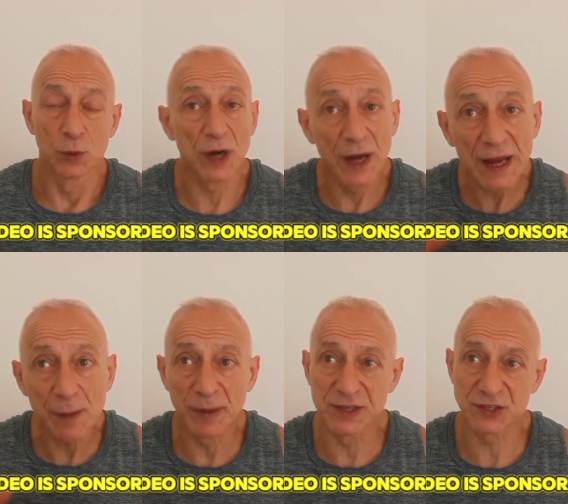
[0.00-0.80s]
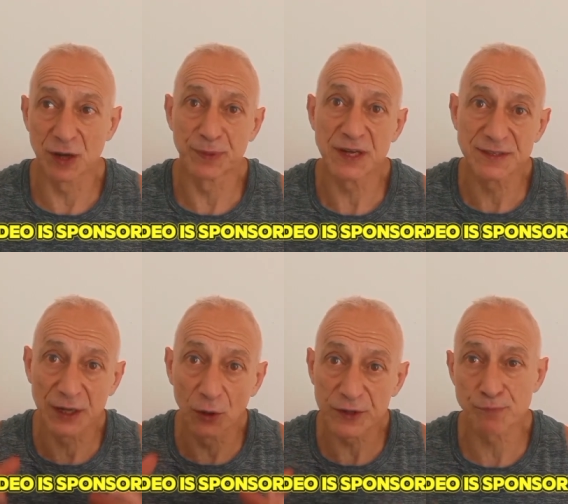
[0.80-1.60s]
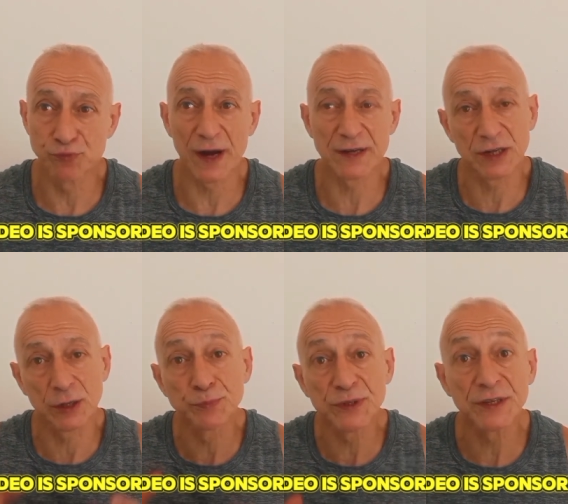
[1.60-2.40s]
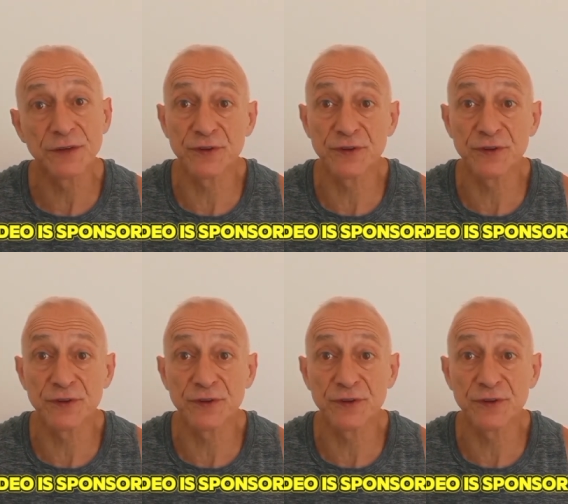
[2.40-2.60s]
What I like about this company is that all their products are completely